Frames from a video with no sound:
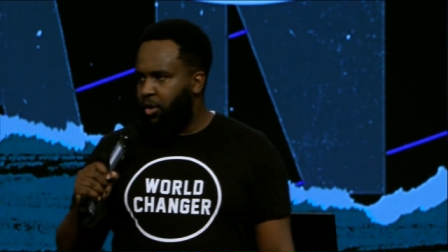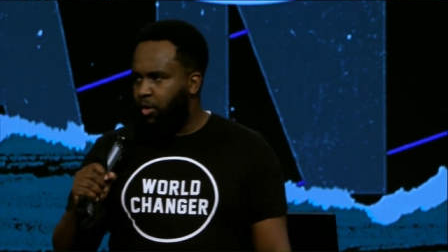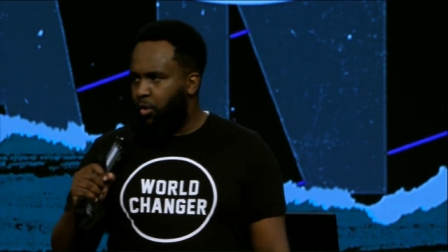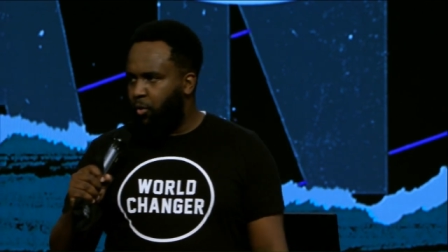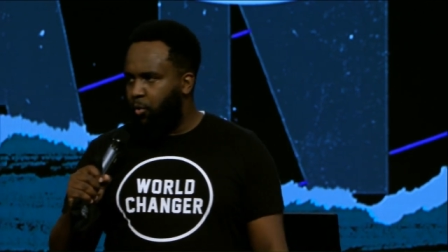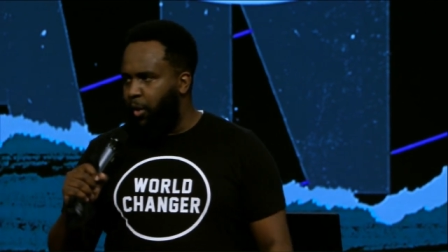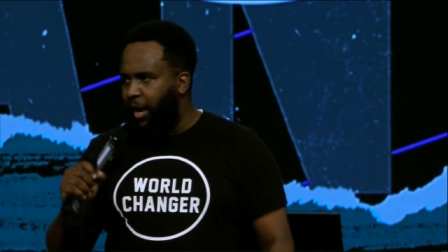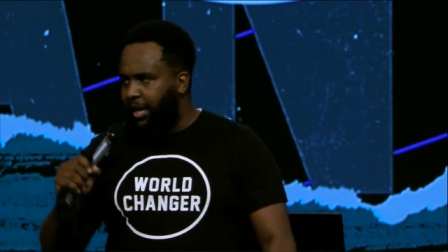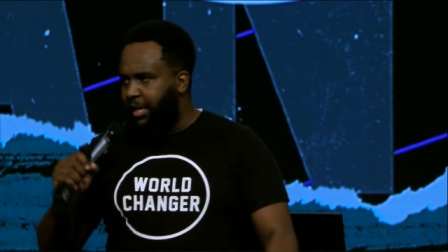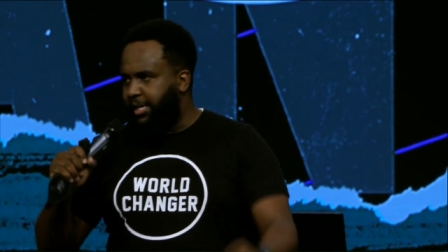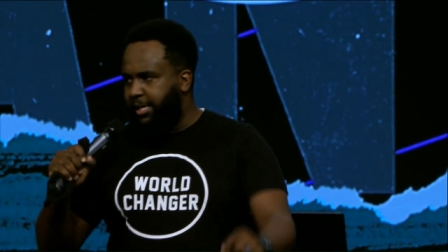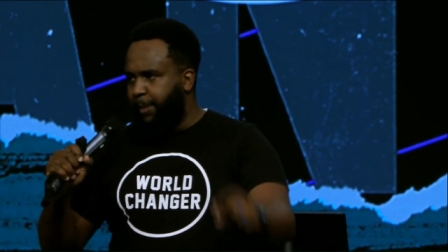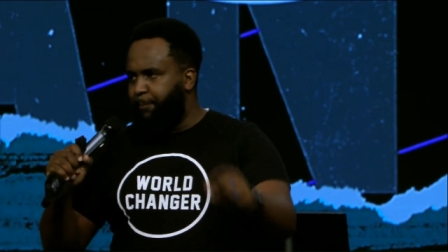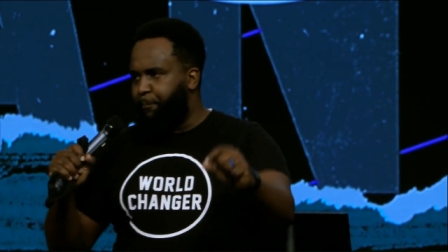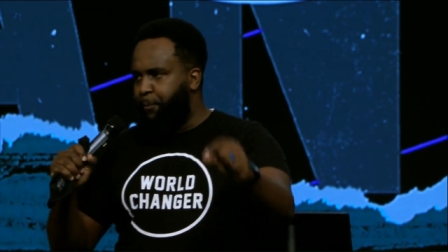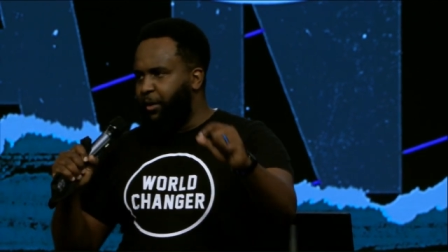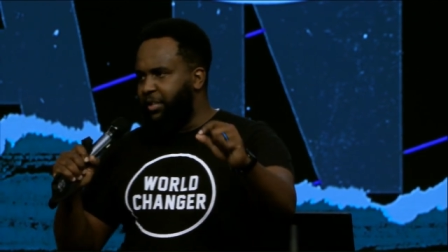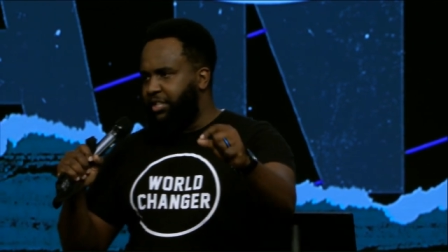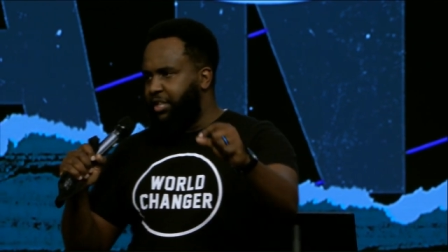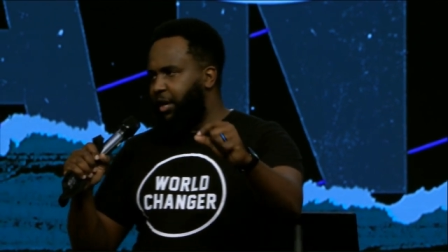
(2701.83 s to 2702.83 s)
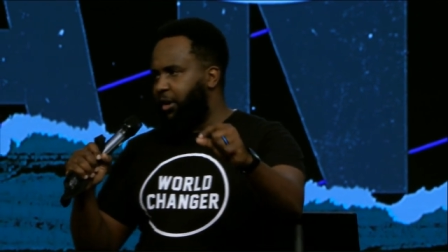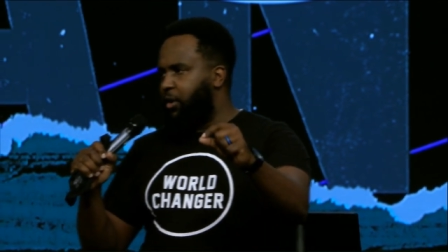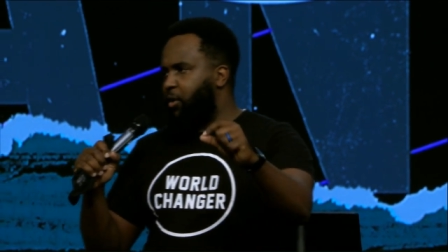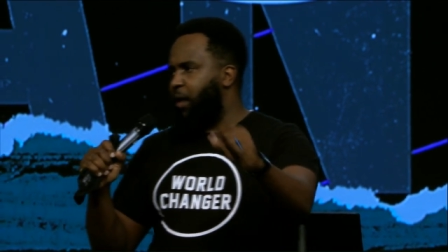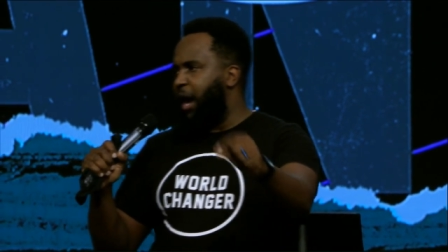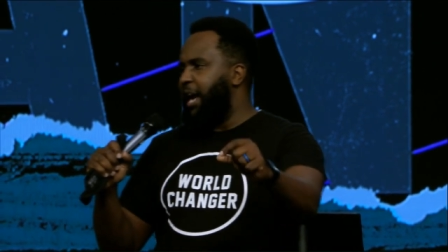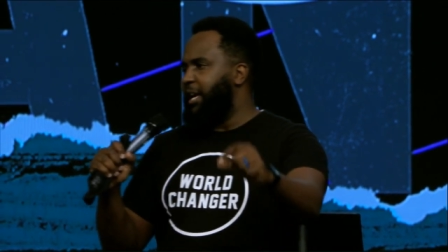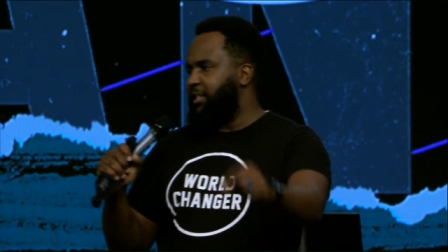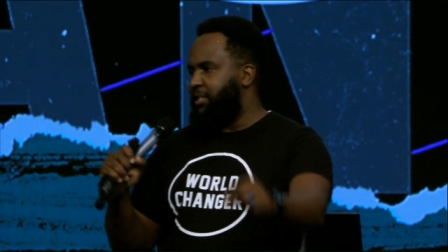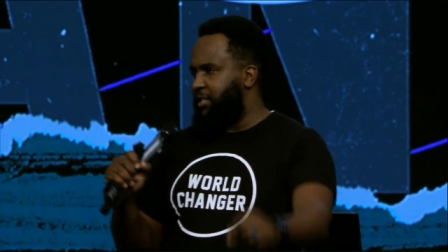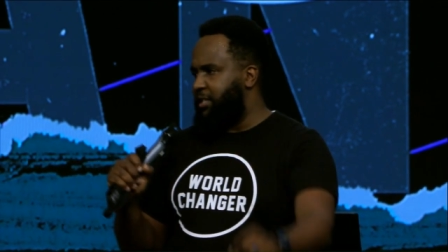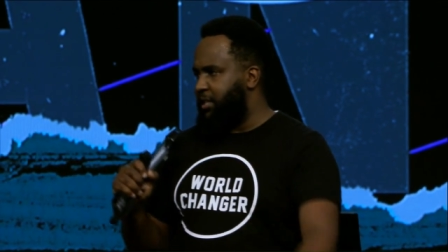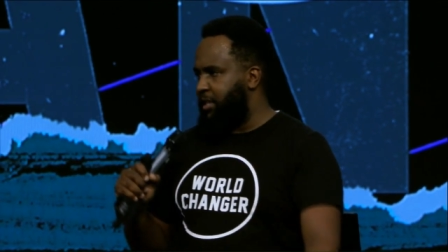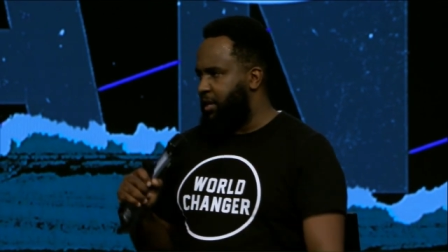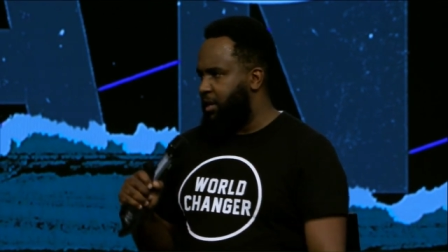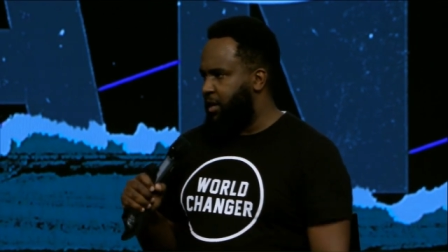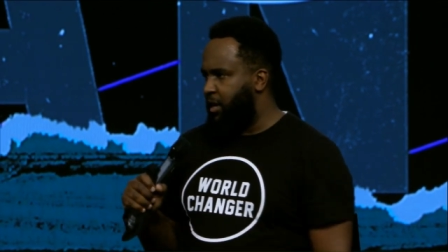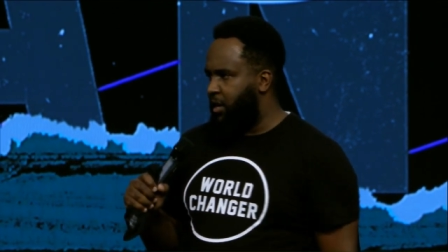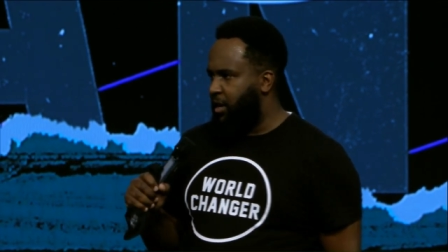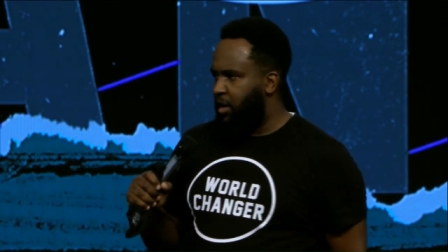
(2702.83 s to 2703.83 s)
we'll keep preaching Christ.
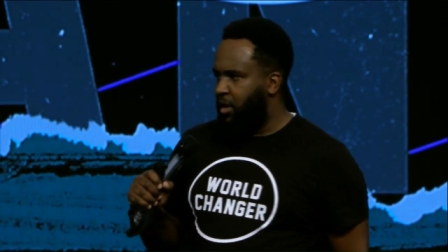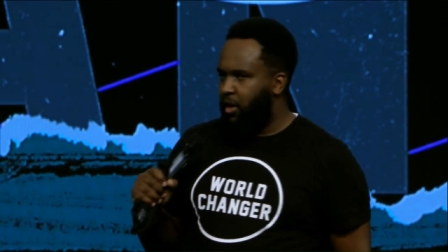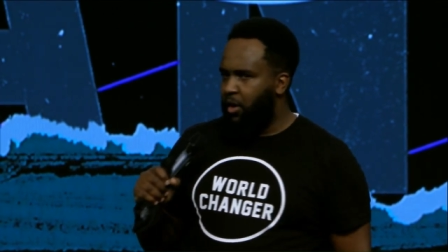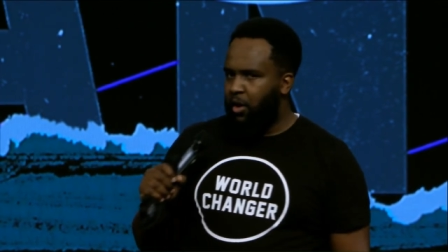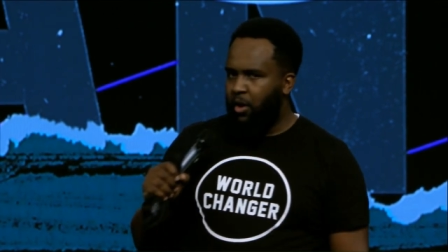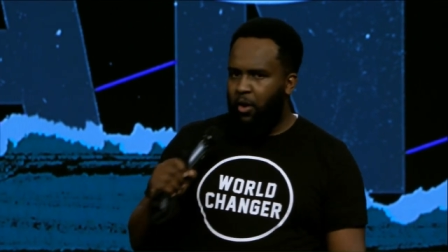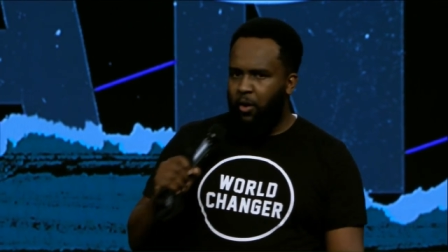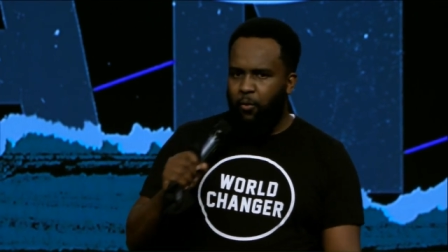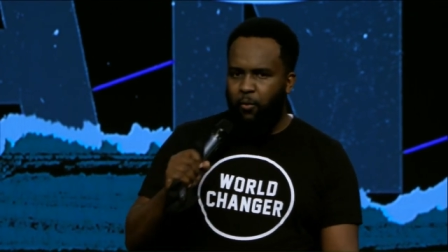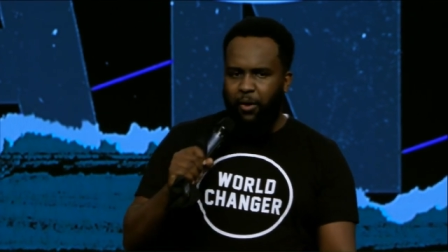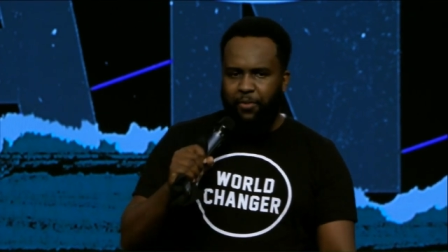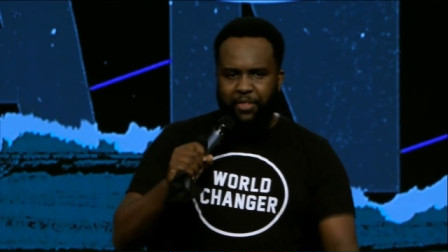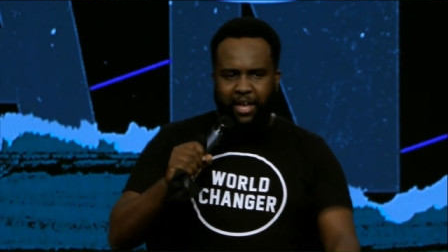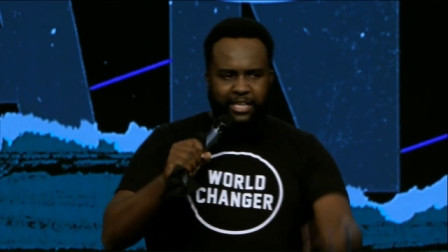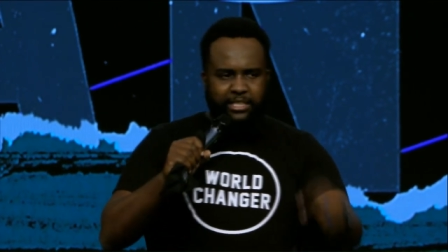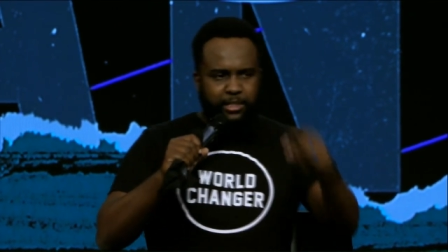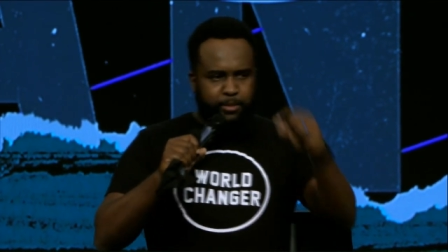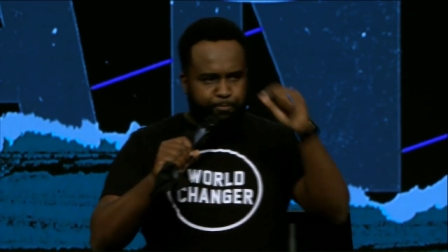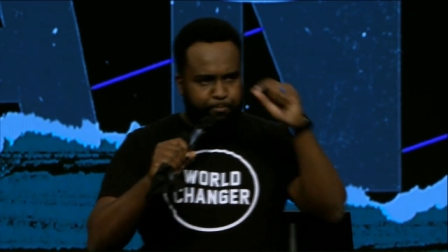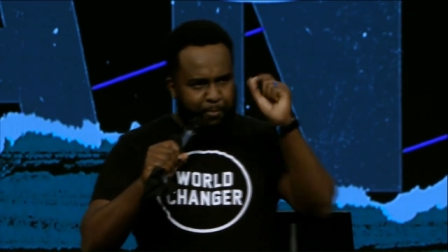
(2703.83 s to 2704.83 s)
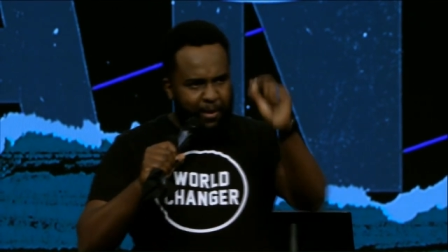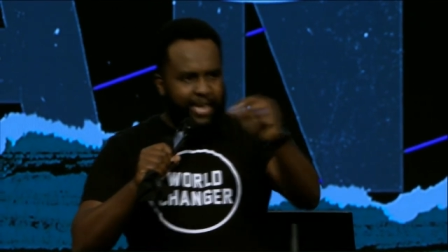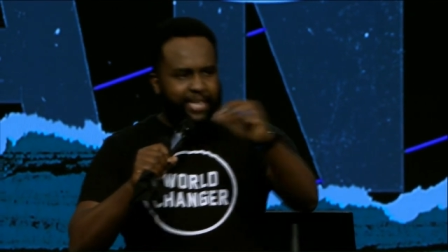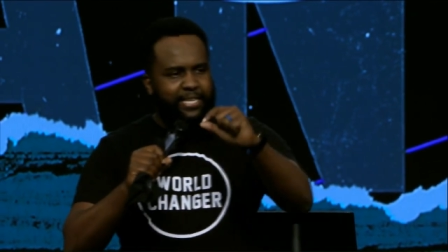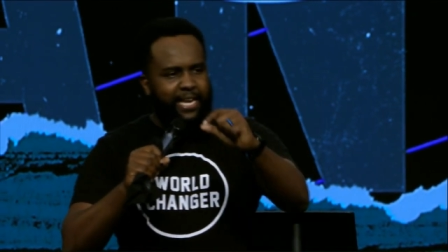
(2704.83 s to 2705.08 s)
When they spit